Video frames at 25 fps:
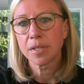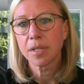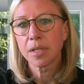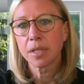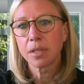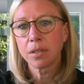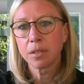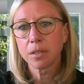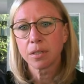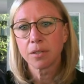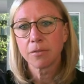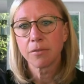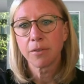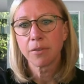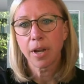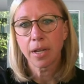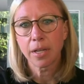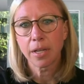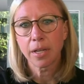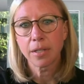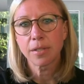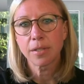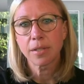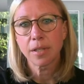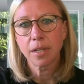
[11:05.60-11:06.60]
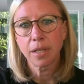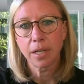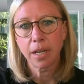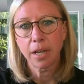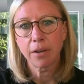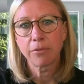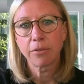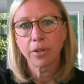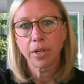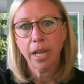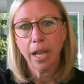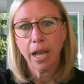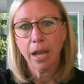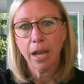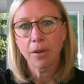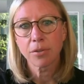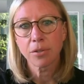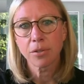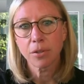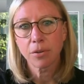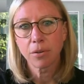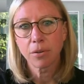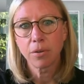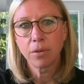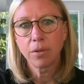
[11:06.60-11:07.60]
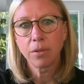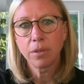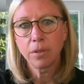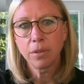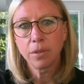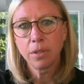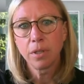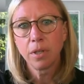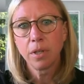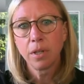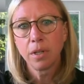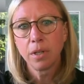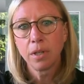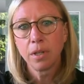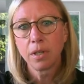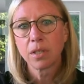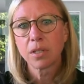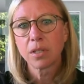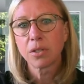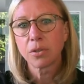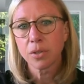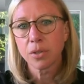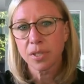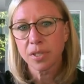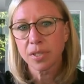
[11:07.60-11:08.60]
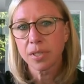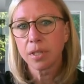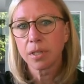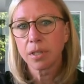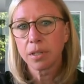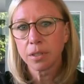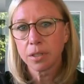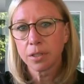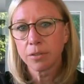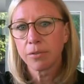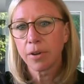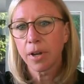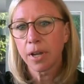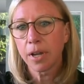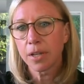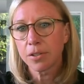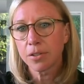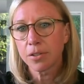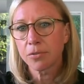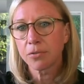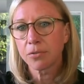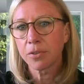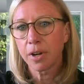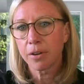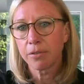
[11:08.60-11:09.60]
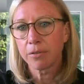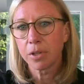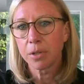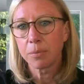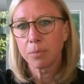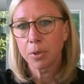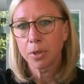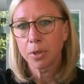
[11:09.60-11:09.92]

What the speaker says: single device in every household to a single device for every